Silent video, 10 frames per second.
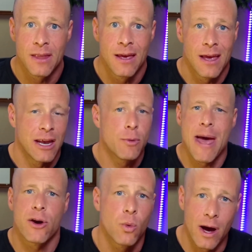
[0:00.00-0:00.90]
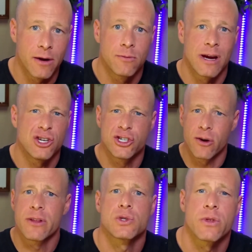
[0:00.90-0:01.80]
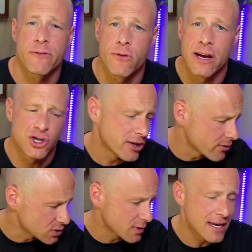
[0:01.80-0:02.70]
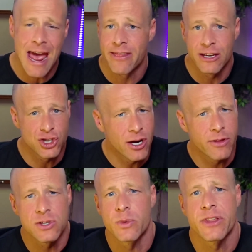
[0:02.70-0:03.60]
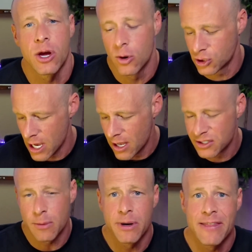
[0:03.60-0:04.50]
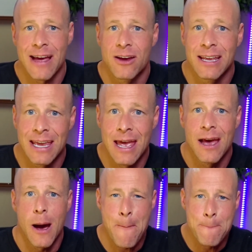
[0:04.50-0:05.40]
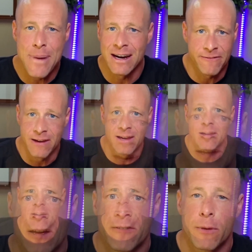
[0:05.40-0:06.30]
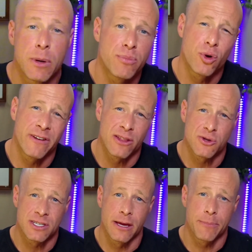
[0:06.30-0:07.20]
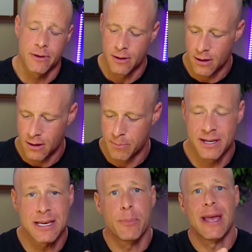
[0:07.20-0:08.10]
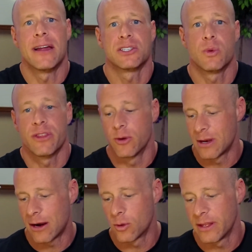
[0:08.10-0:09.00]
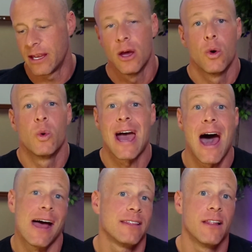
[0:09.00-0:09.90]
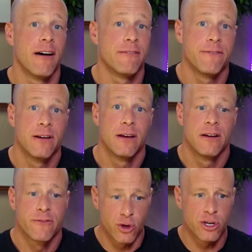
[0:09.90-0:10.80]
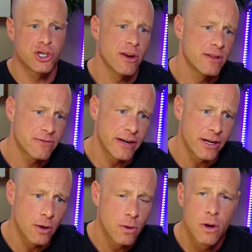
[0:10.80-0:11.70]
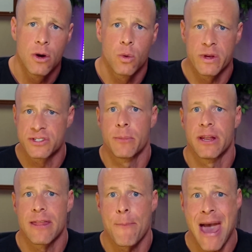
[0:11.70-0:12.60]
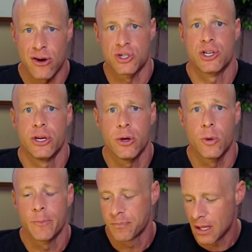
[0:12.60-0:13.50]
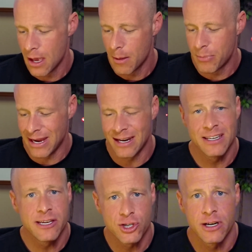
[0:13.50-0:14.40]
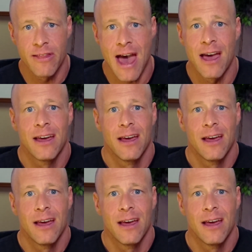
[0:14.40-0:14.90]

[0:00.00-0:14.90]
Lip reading: And no matter what, right? Share this with a friend, share this with an athlete, share this with a coach, somebody that could get a benefit from improving their sleep. Because I'll be honest with you, not only would I love for you to share this video with somebody that matters to you, but in addition to that,